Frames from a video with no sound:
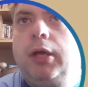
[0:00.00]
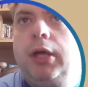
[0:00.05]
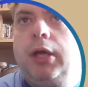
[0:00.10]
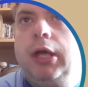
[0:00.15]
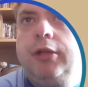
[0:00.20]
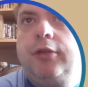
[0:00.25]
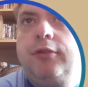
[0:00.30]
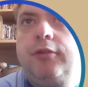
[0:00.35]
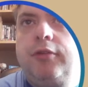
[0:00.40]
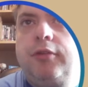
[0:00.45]

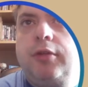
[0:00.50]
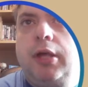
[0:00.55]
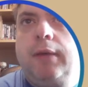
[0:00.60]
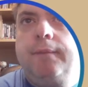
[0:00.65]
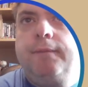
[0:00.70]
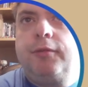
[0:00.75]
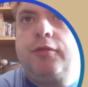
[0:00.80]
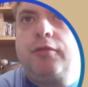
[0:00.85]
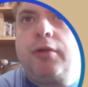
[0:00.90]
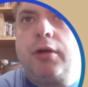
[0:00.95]
and
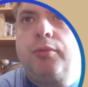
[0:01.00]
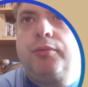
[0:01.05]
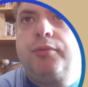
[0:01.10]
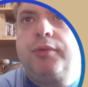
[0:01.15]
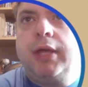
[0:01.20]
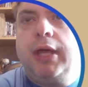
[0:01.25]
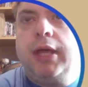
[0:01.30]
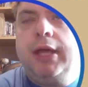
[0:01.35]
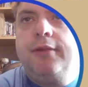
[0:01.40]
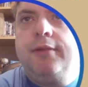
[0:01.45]
struggled
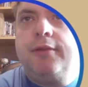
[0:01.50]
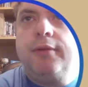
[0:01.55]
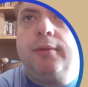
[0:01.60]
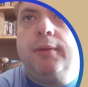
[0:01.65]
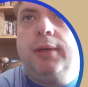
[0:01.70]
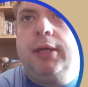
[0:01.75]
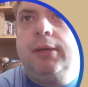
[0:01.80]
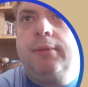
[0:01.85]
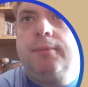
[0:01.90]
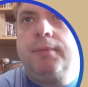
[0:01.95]
to get into
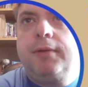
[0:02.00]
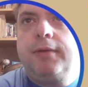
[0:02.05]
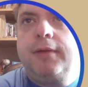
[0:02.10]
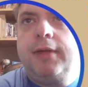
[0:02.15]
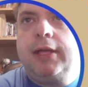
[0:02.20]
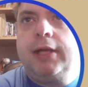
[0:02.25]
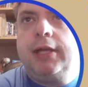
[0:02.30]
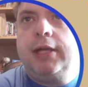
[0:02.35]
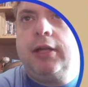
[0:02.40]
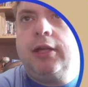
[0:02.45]
it, in
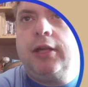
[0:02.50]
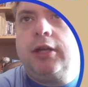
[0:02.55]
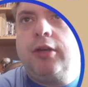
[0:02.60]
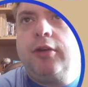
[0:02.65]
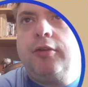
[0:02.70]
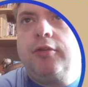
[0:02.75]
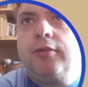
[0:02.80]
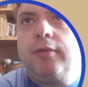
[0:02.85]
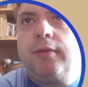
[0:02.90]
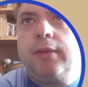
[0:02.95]
particular
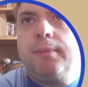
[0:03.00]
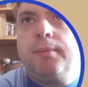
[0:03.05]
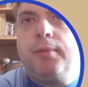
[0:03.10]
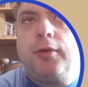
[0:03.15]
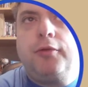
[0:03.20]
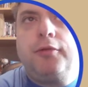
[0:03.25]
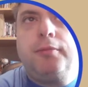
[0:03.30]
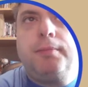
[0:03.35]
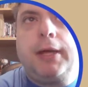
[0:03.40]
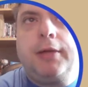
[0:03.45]
because of the
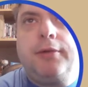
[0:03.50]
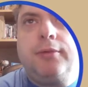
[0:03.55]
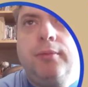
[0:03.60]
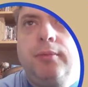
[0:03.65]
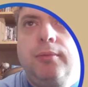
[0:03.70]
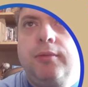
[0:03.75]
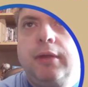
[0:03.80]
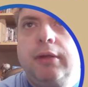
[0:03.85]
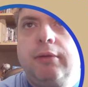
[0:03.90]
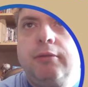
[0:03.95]
boss
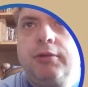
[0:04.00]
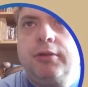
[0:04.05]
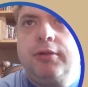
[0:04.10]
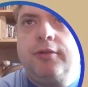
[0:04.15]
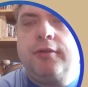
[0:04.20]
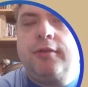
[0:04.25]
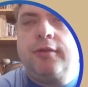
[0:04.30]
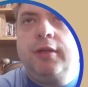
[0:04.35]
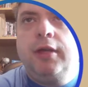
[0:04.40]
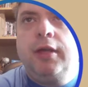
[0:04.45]
battles. They were
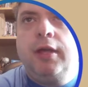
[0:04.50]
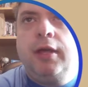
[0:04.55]
just...